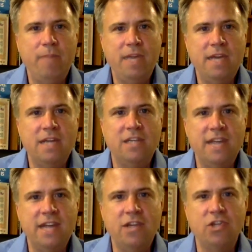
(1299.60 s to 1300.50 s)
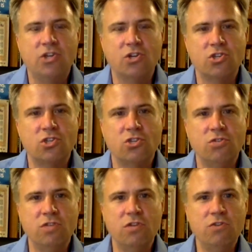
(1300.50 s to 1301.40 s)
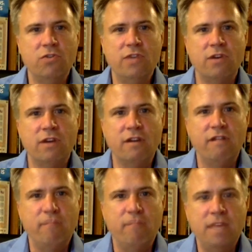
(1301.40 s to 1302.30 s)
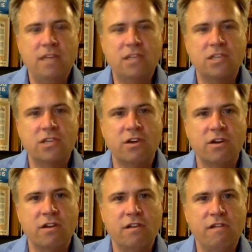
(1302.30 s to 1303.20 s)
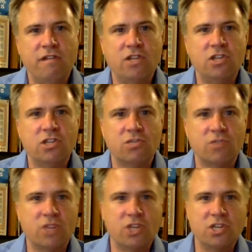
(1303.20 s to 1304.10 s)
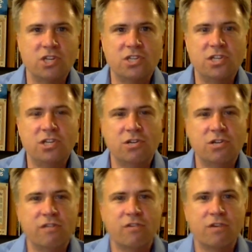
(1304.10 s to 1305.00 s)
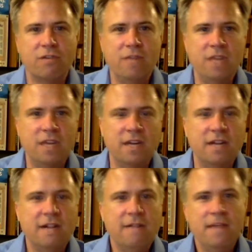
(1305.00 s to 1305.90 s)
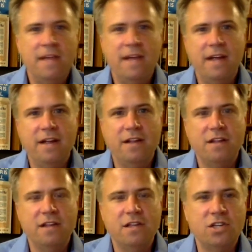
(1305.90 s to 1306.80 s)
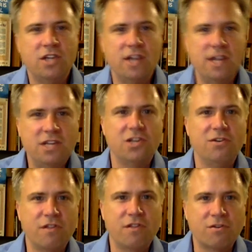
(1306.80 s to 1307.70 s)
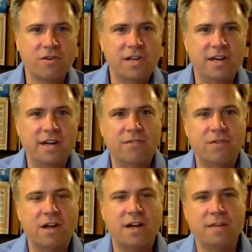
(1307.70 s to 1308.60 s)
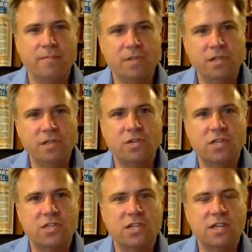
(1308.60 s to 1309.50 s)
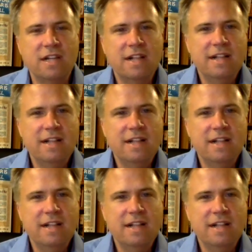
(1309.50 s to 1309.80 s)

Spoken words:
big dangers to the new era of peace are the vicious Russian seizure of Crimea, and the Chinese and North Korean and Iranian belligerents, and